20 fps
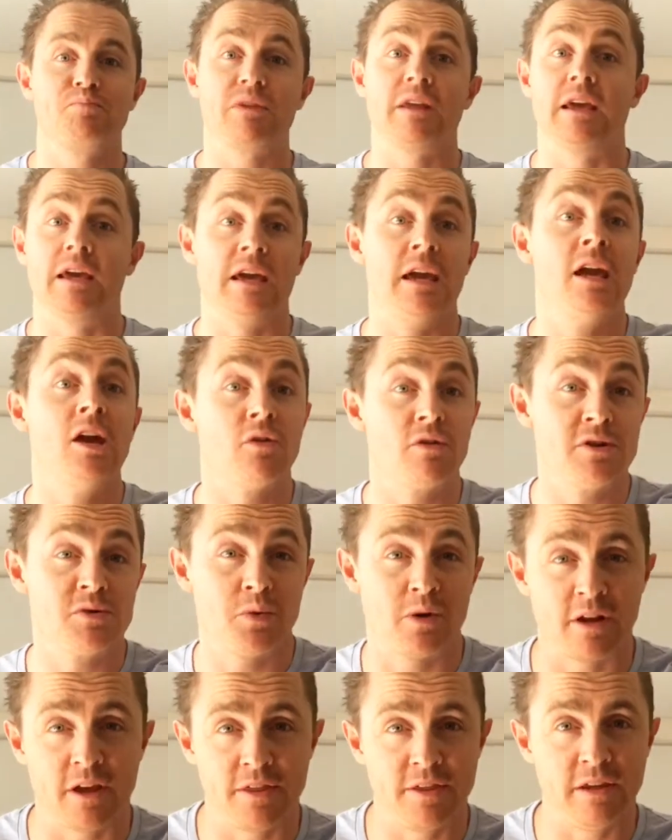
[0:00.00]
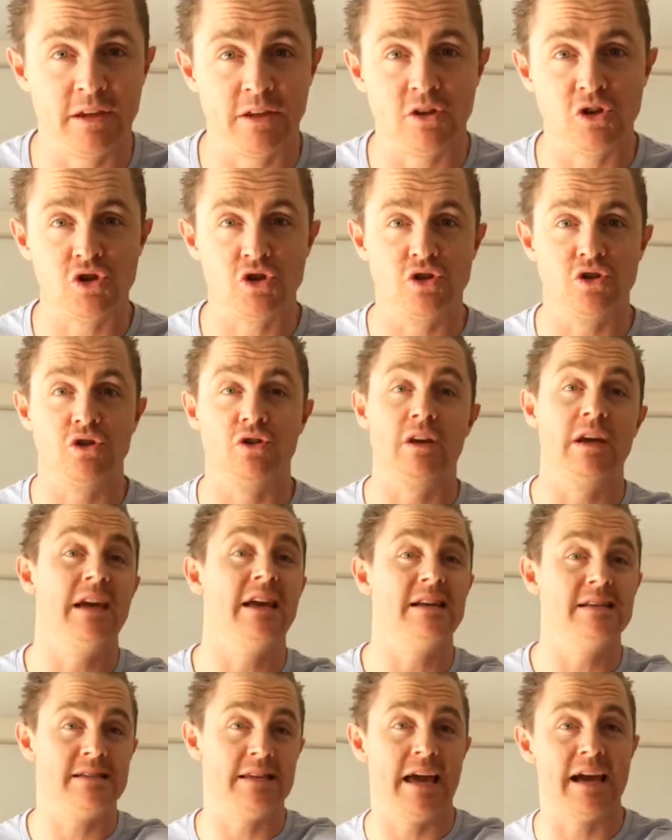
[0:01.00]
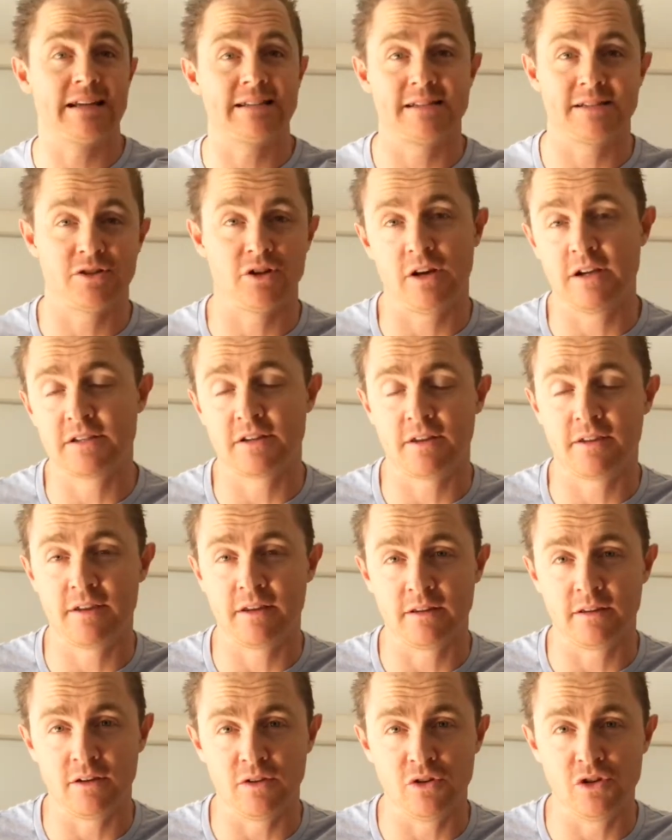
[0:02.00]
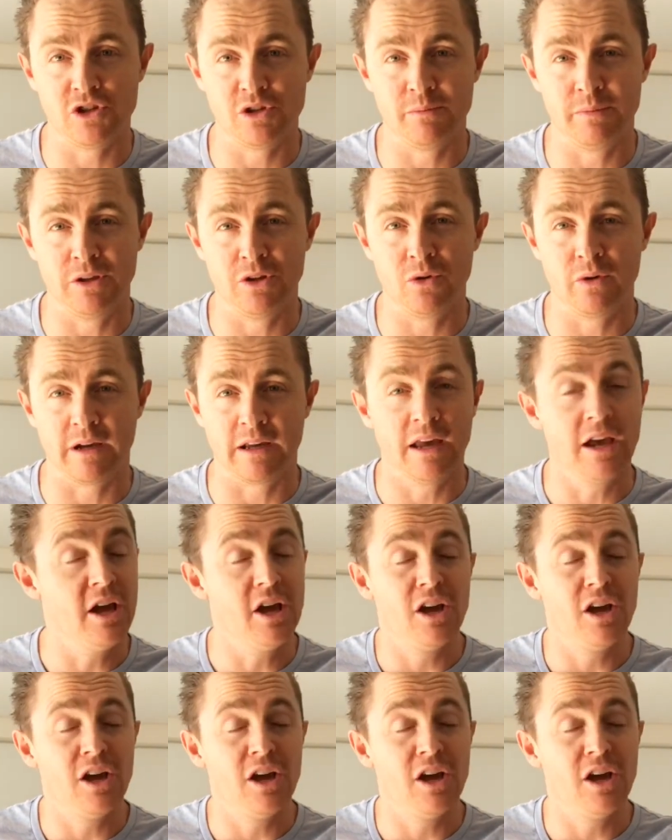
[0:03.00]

here is what I think you should do. Here's the exercise I think that you should be doing.